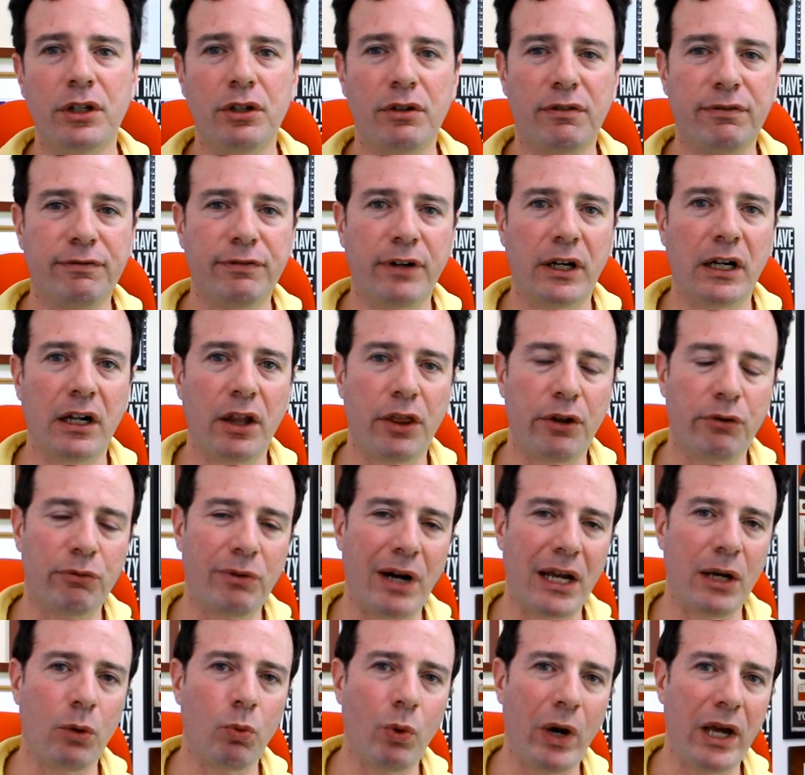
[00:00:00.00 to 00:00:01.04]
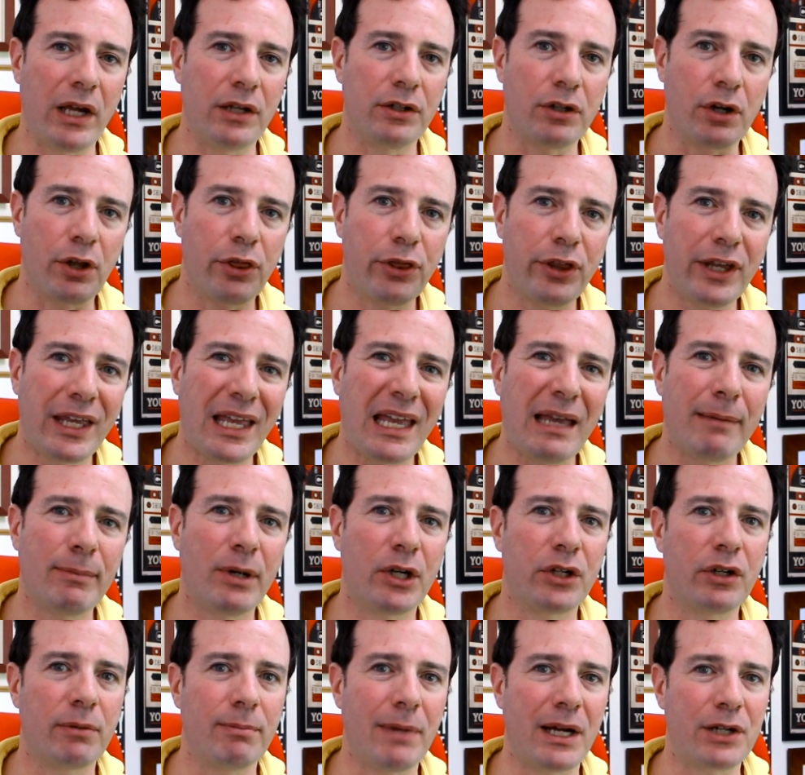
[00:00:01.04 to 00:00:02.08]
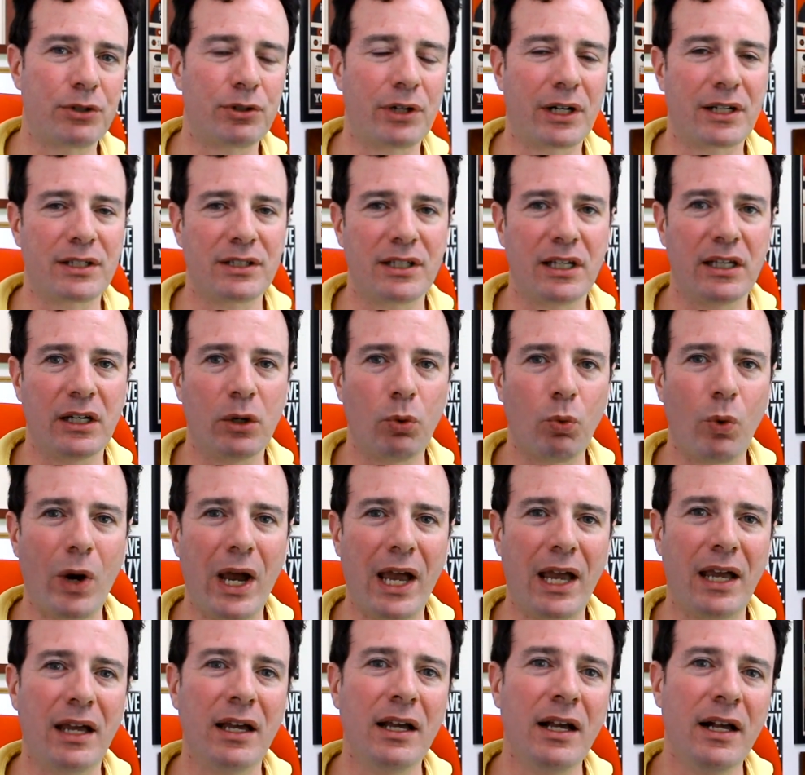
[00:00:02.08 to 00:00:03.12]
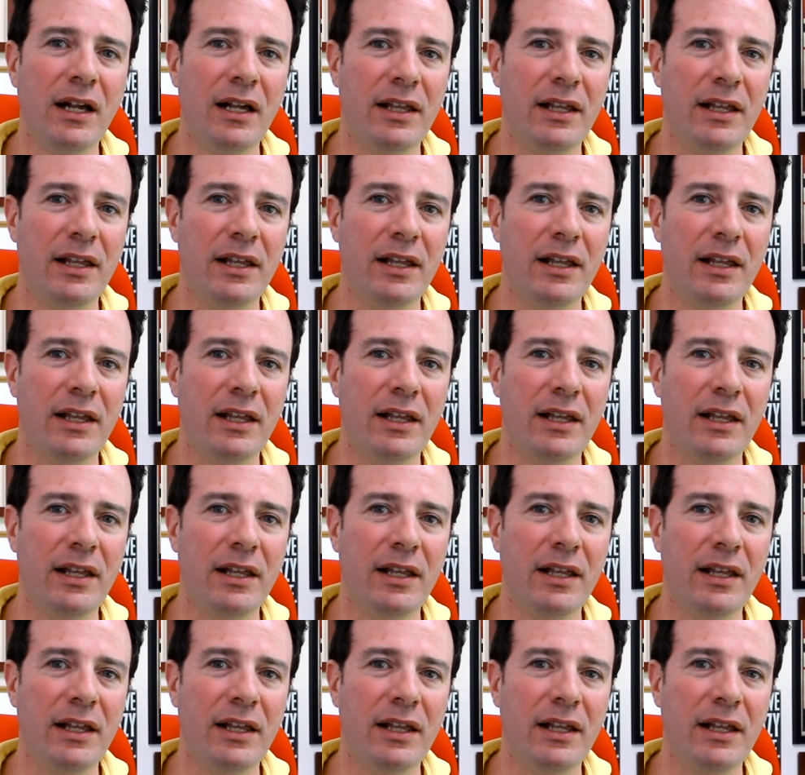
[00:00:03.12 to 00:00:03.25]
your funnel the right way and you're thinking about your metrics in a way